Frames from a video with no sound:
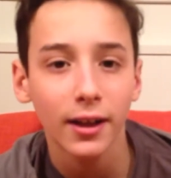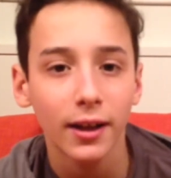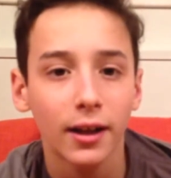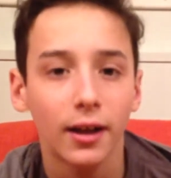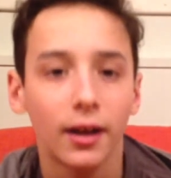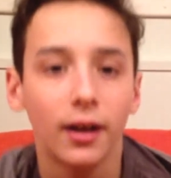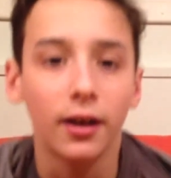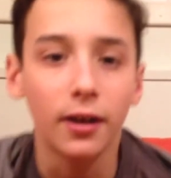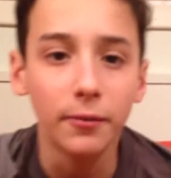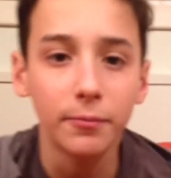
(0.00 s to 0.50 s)

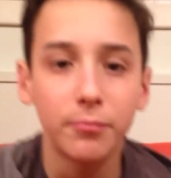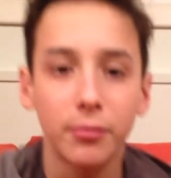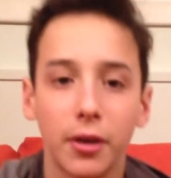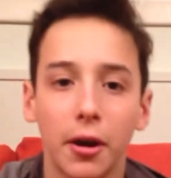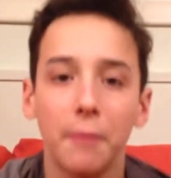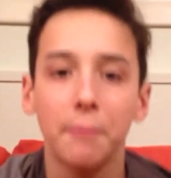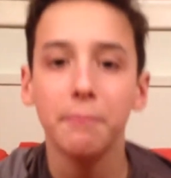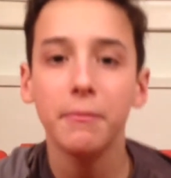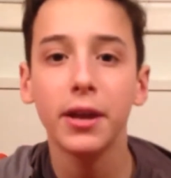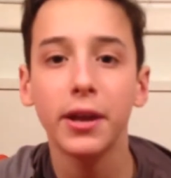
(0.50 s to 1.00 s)
but a
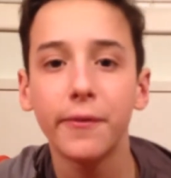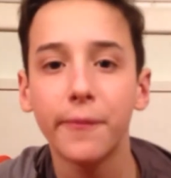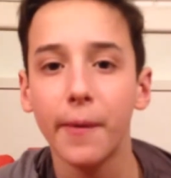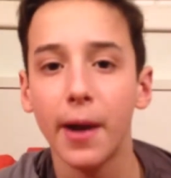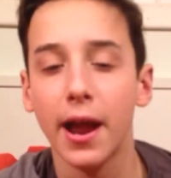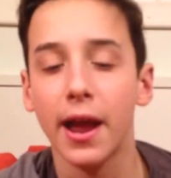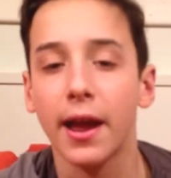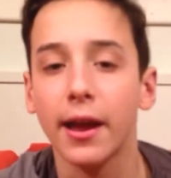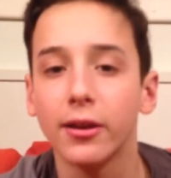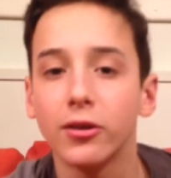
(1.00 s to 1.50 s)

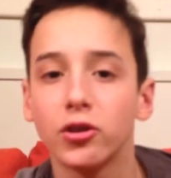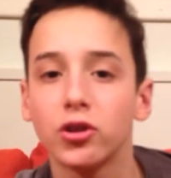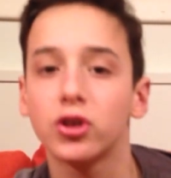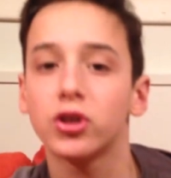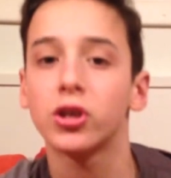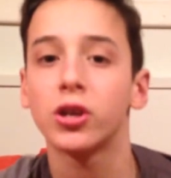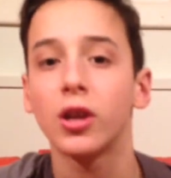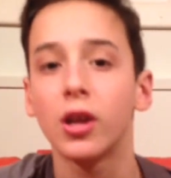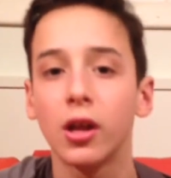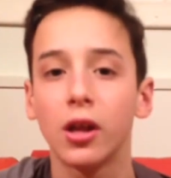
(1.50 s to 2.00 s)

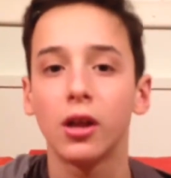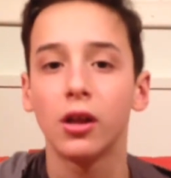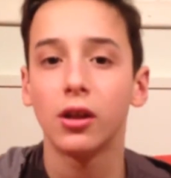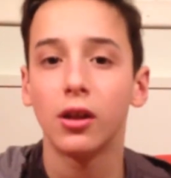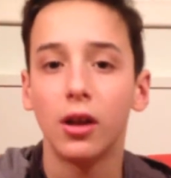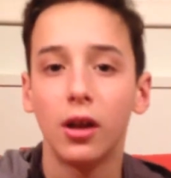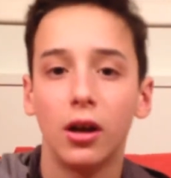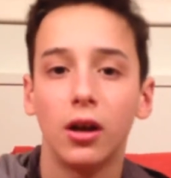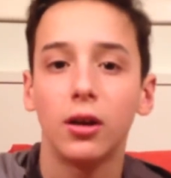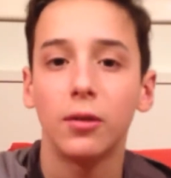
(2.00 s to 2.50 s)
mid-range
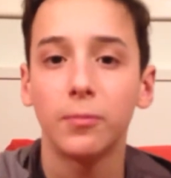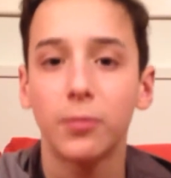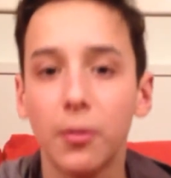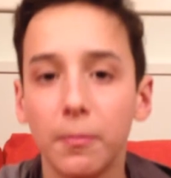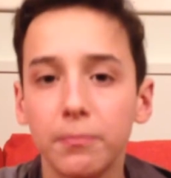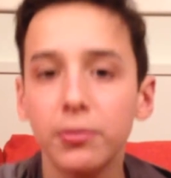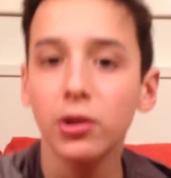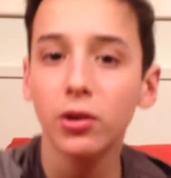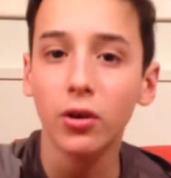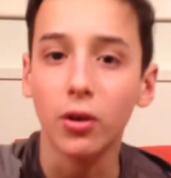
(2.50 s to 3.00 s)

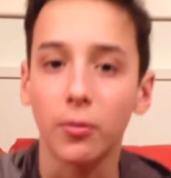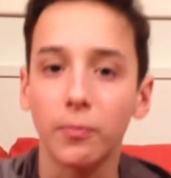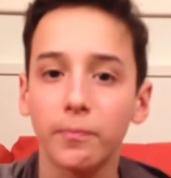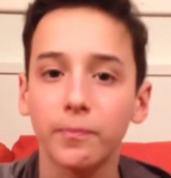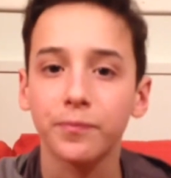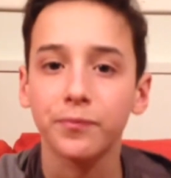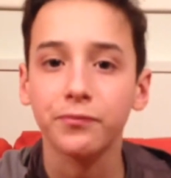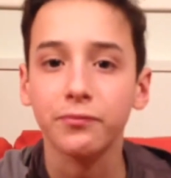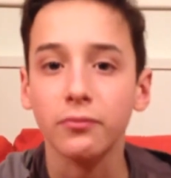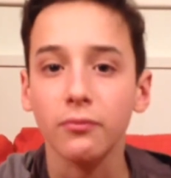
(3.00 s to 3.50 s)
computer.
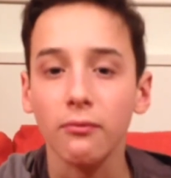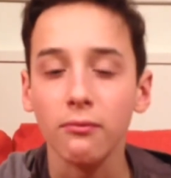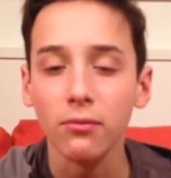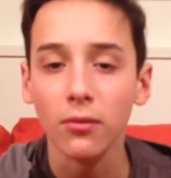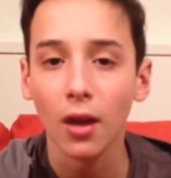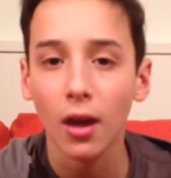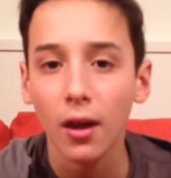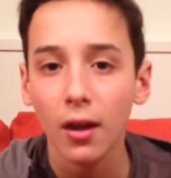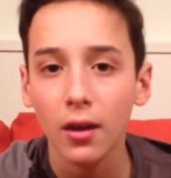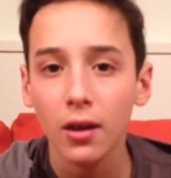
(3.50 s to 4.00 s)

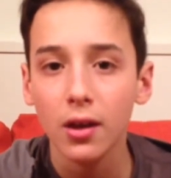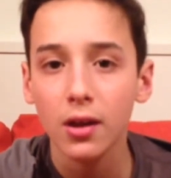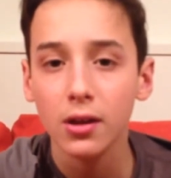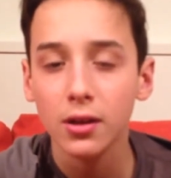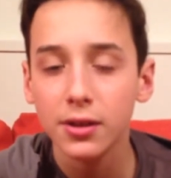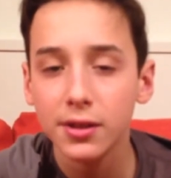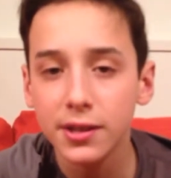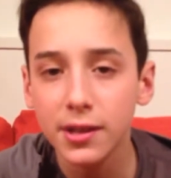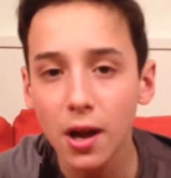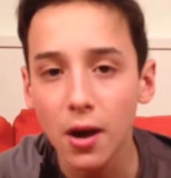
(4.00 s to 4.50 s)

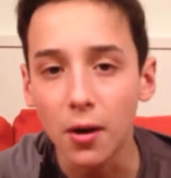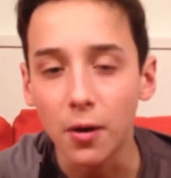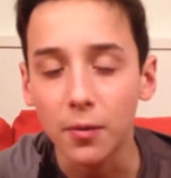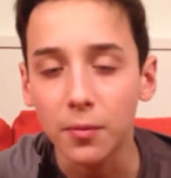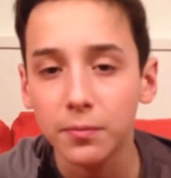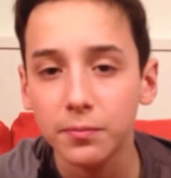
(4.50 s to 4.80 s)
So,